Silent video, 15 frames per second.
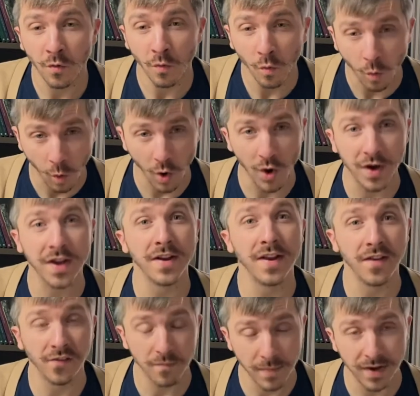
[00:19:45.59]
work and
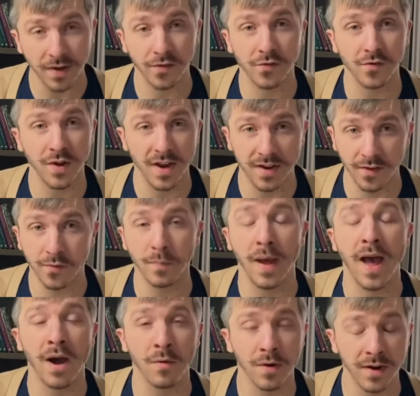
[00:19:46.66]
his ministry and his
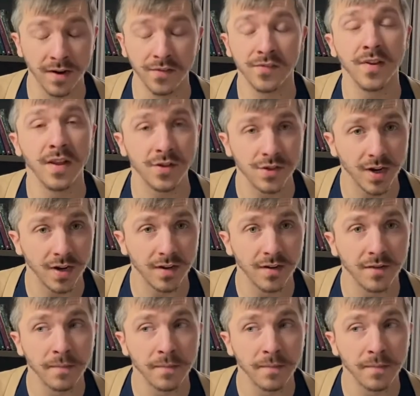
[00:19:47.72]
power and his teaching.